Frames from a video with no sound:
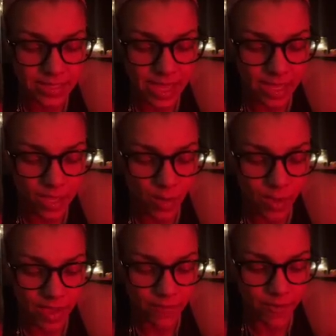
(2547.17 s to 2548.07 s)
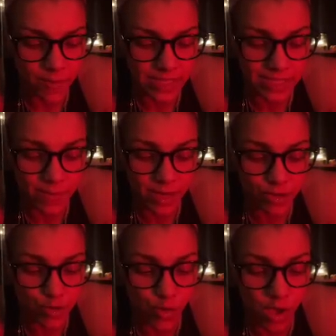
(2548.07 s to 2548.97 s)
Taken away from its
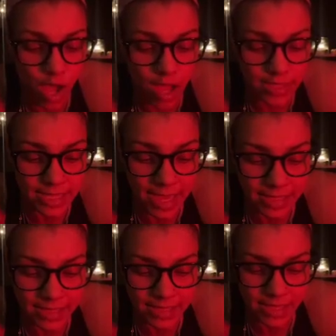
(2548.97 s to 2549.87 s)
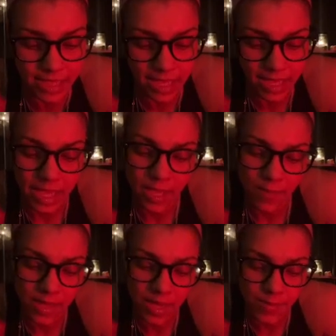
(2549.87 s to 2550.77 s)
spiritual context,
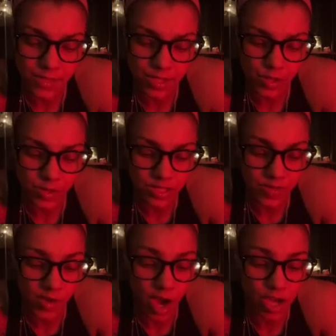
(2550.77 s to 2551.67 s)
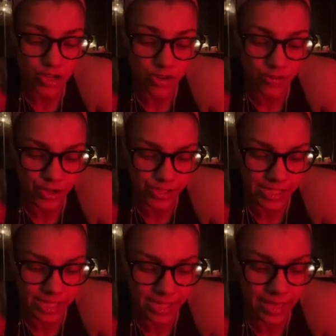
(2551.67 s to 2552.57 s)
it becomes a source of
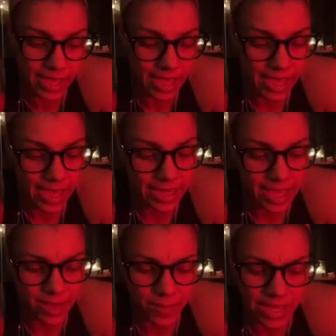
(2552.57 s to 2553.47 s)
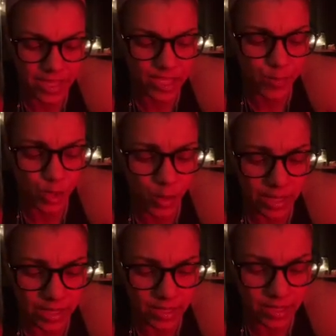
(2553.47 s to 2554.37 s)
controversy and can be
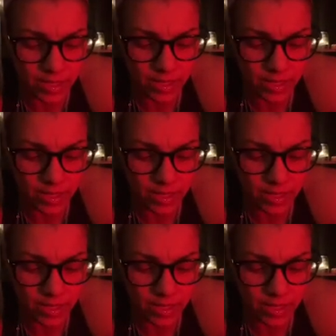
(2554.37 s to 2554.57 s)
exploited.